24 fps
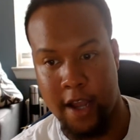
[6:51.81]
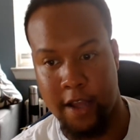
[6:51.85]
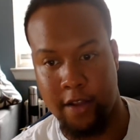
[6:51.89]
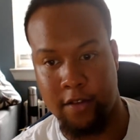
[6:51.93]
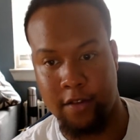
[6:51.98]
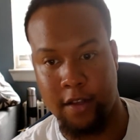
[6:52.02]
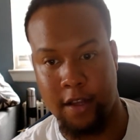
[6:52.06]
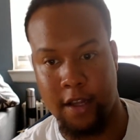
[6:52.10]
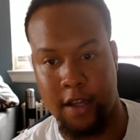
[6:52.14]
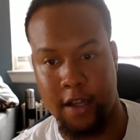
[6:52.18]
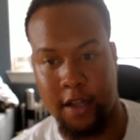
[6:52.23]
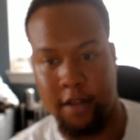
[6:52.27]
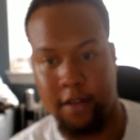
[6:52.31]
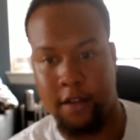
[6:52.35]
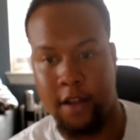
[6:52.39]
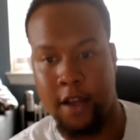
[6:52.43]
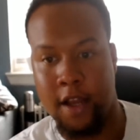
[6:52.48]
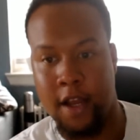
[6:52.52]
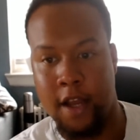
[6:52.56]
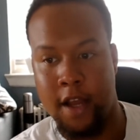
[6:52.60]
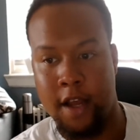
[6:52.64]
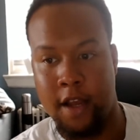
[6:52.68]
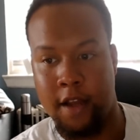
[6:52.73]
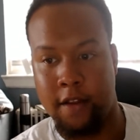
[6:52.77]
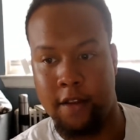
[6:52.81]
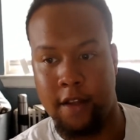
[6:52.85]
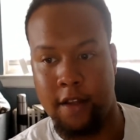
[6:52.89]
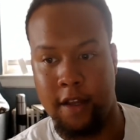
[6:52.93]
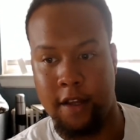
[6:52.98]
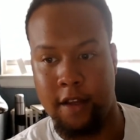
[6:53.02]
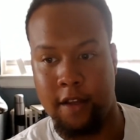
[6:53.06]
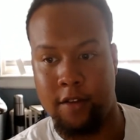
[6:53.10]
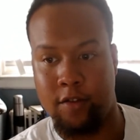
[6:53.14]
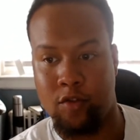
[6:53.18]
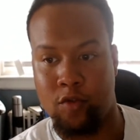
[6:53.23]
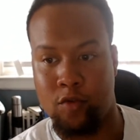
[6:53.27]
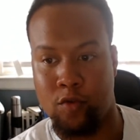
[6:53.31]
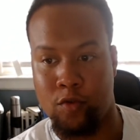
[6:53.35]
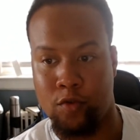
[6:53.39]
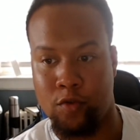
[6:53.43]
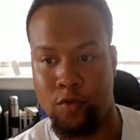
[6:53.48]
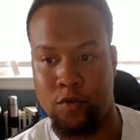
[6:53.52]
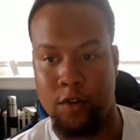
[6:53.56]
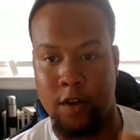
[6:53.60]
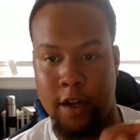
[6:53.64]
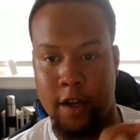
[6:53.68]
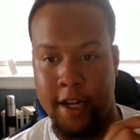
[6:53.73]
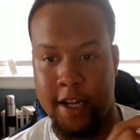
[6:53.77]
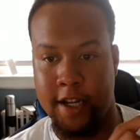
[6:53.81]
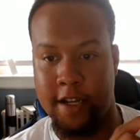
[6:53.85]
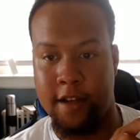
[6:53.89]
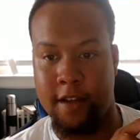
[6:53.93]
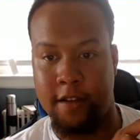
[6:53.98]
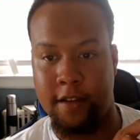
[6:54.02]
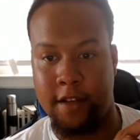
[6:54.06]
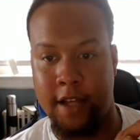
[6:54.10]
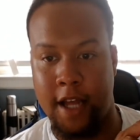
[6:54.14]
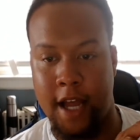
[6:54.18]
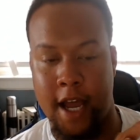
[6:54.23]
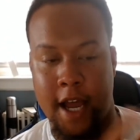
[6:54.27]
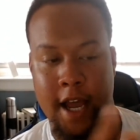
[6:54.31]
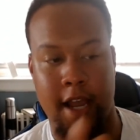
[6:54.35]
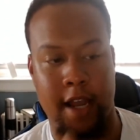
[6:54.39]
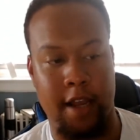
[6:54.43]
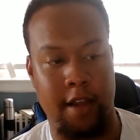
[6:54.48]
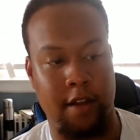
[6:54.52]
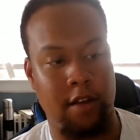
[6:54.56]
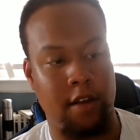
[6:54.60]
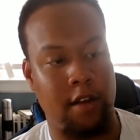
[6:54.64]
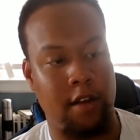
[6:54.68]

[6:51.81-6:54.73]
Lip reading: You see this, the screws on either side